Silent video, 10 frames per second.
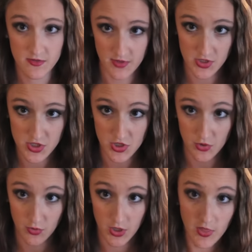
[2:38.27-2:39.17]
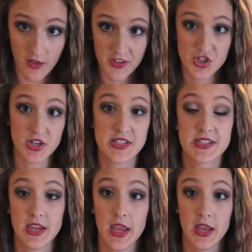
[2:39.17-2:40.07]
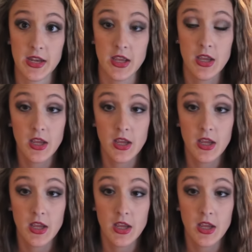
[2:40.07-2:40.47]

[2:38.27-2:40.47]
the two love interests in